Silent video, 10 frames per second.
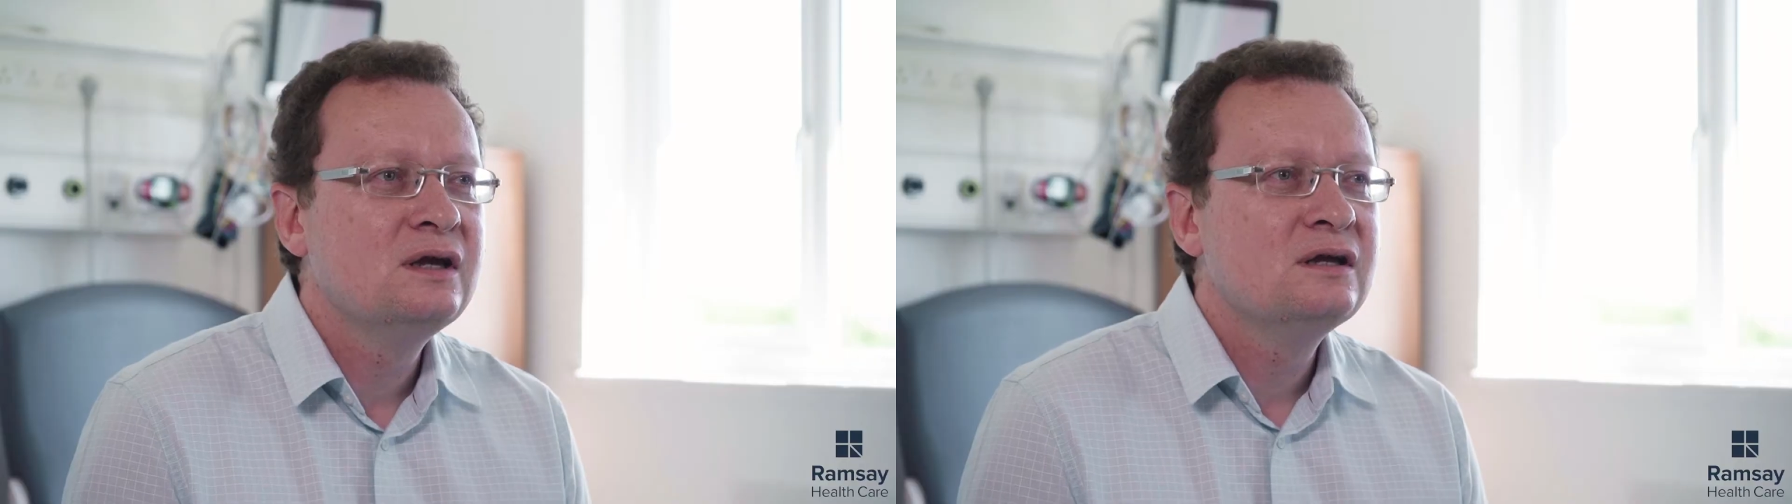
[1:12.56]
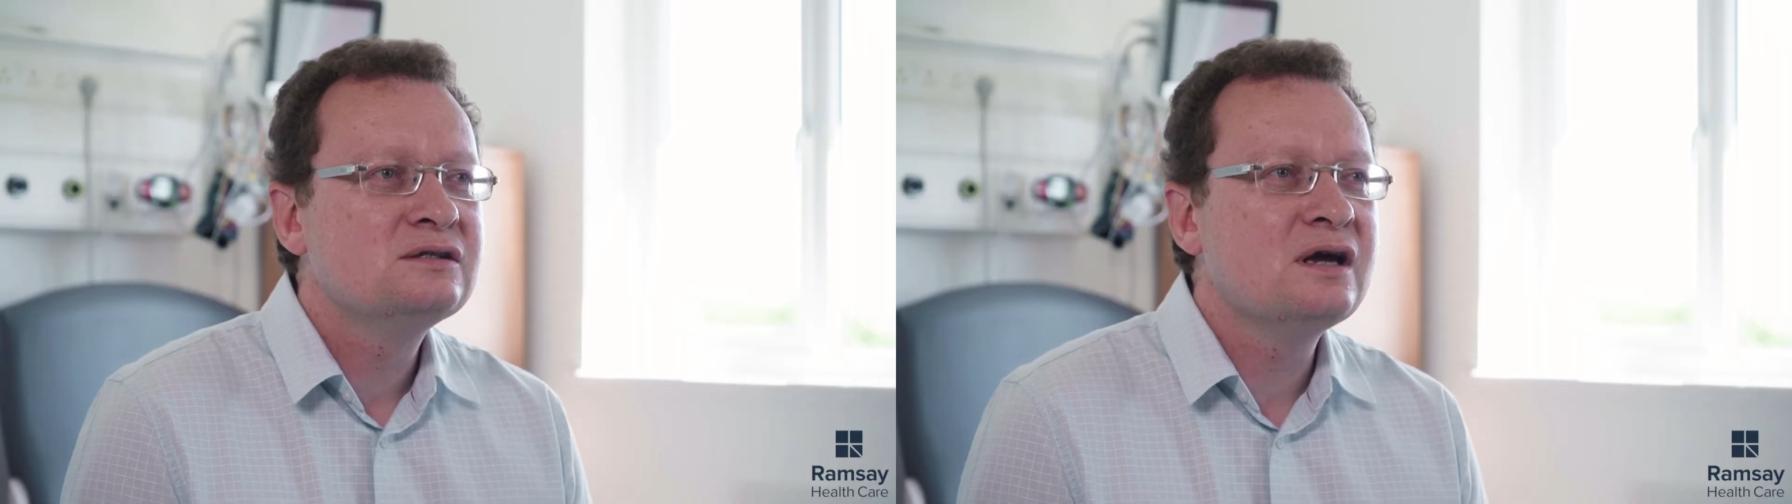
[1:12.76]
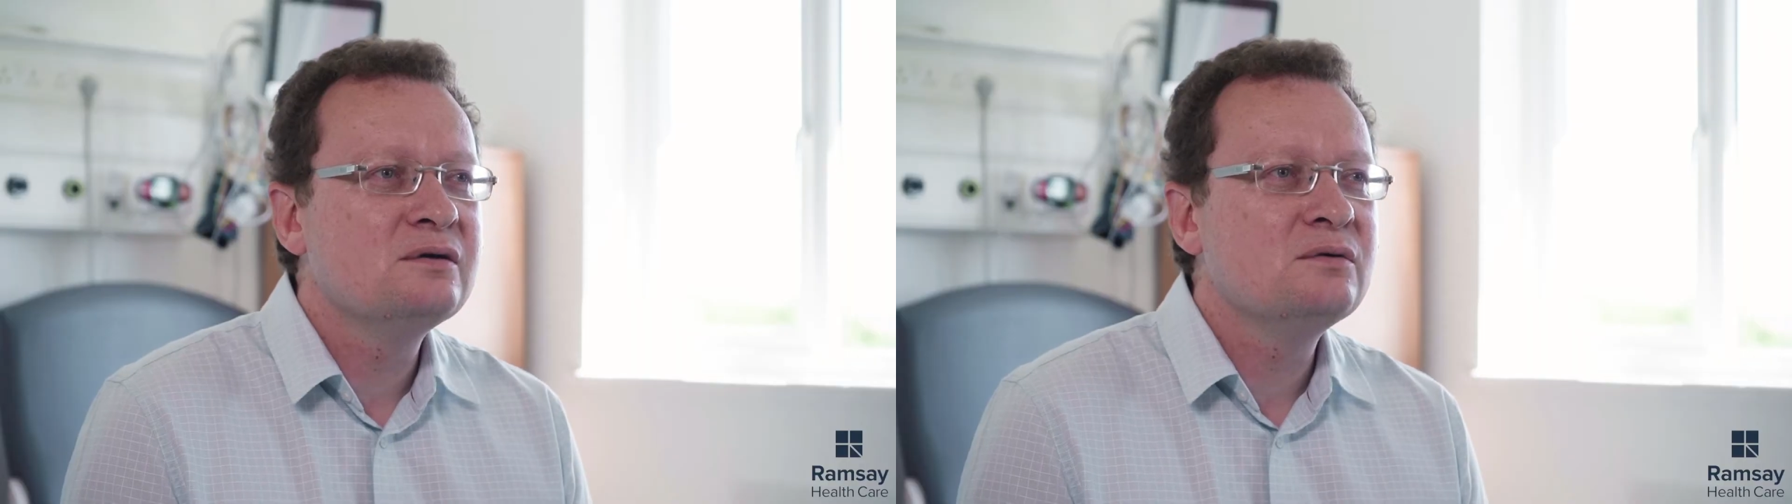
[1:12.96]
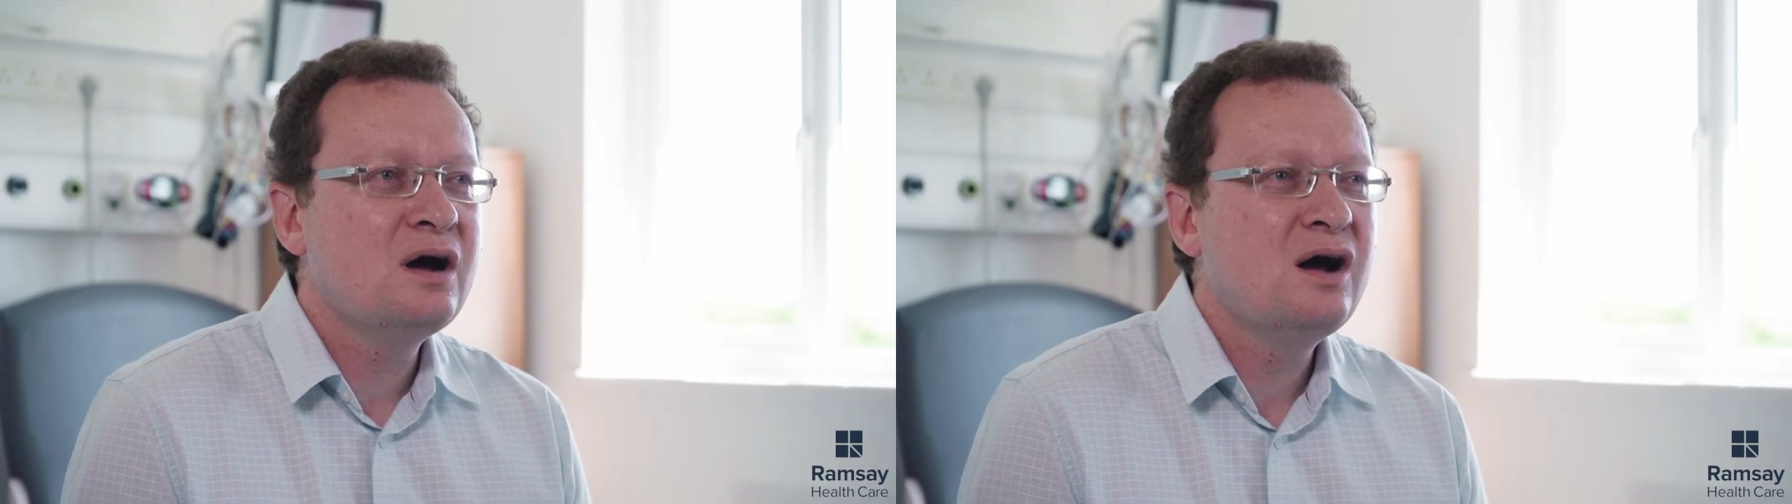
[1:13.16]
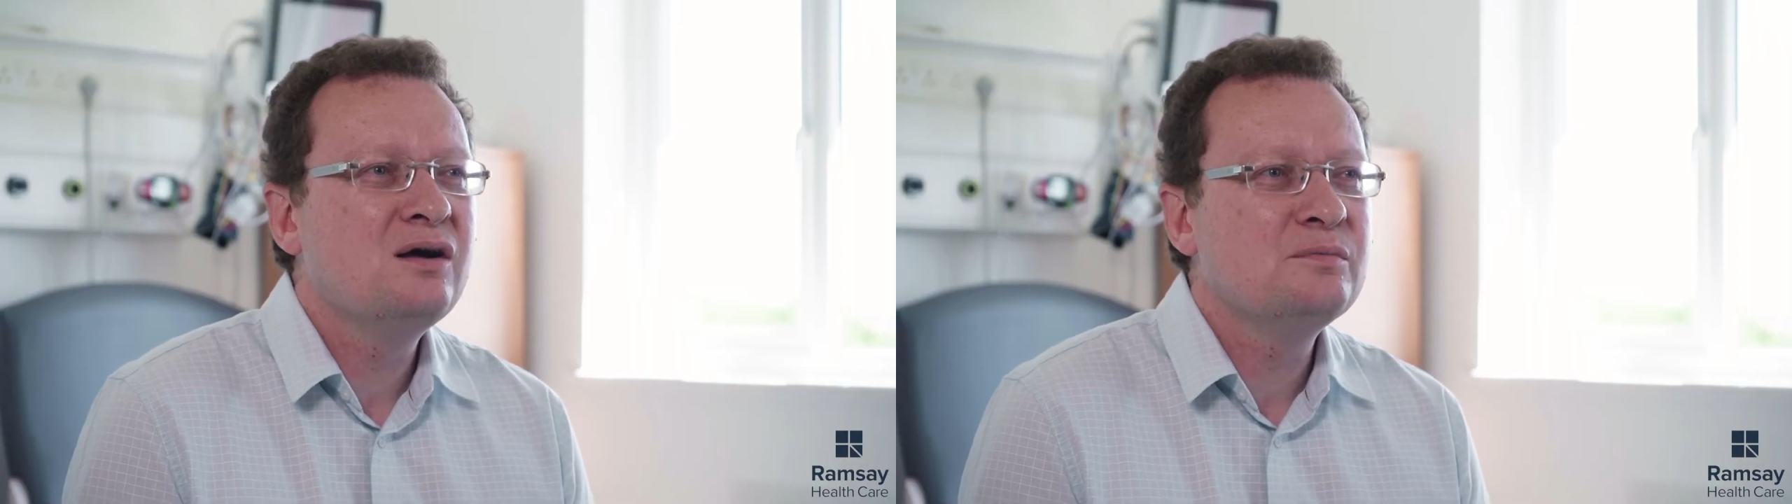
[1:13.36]
So
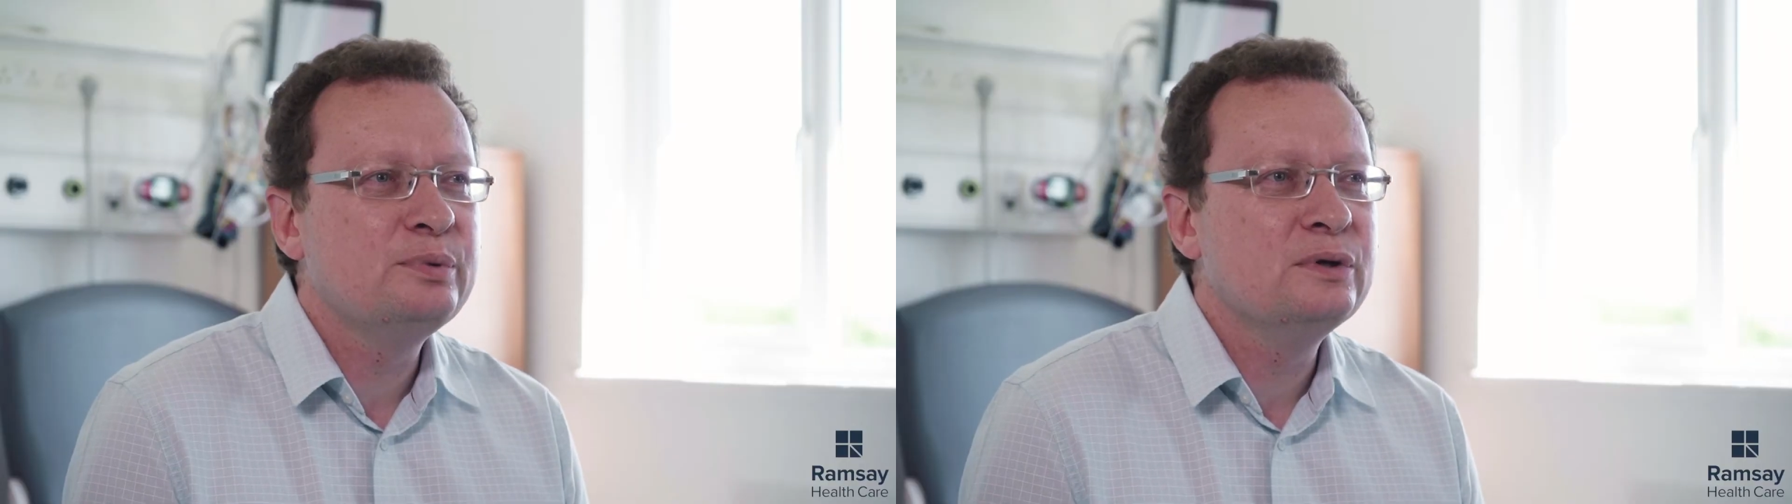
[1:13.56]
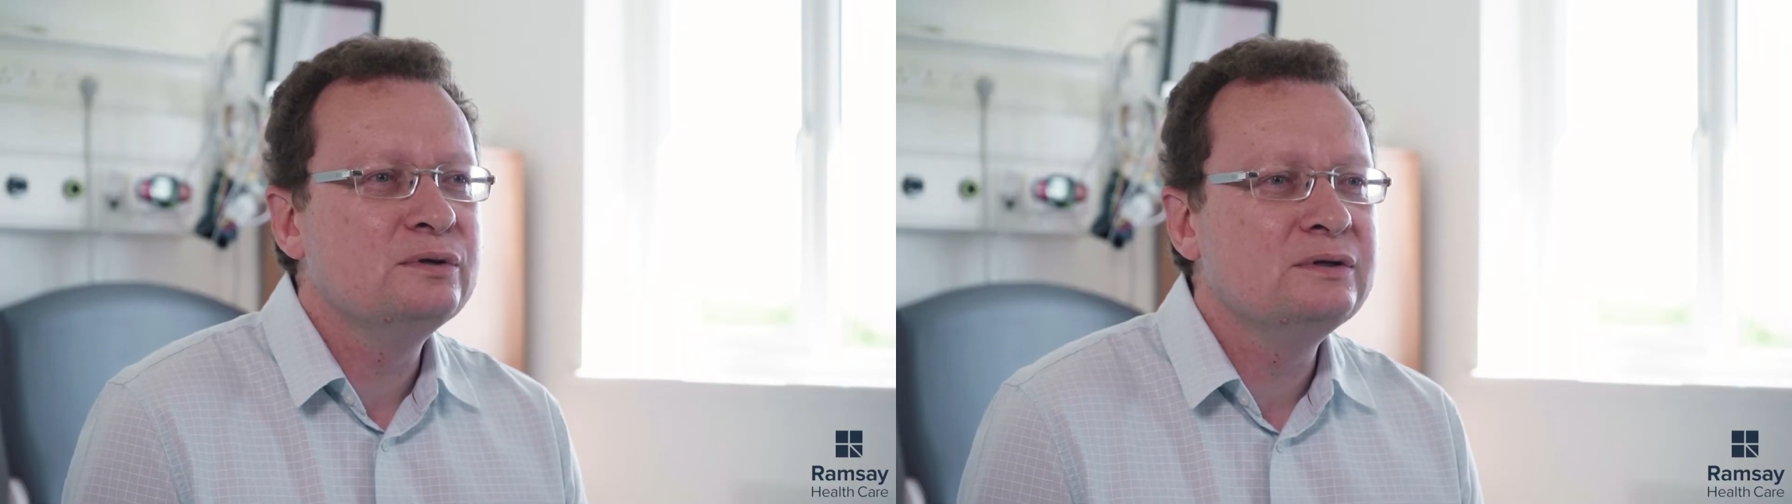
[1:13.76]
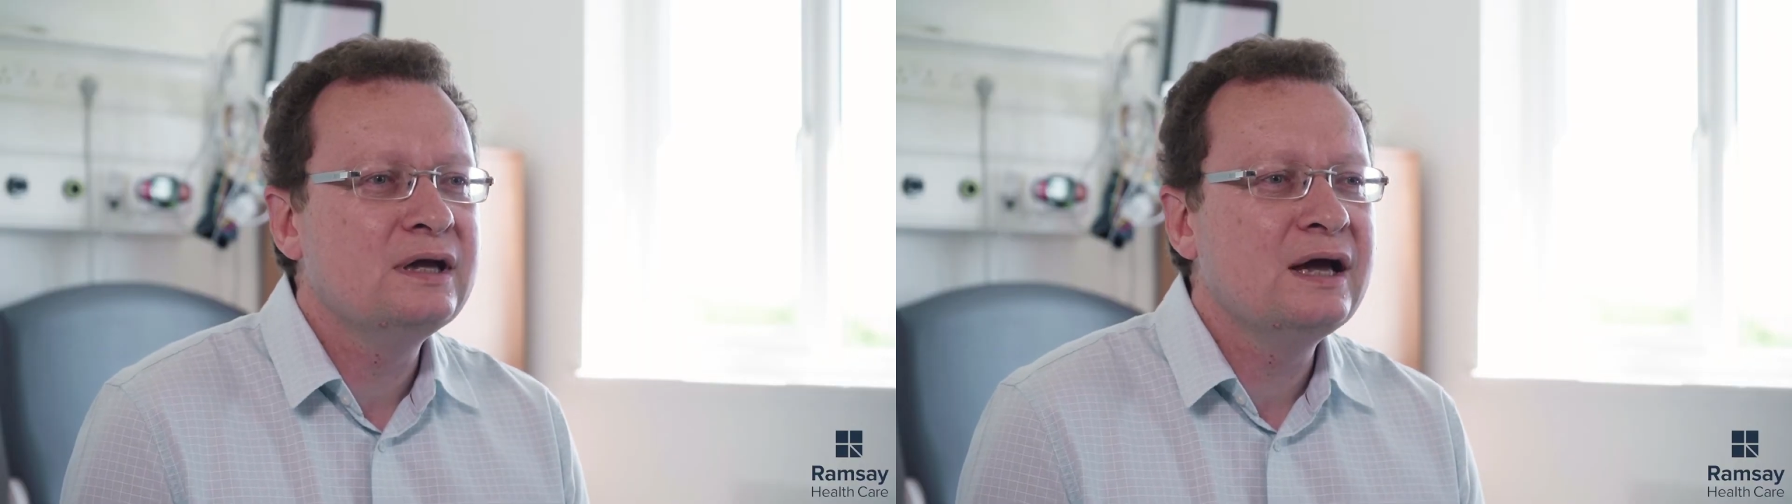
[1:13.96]
heartburn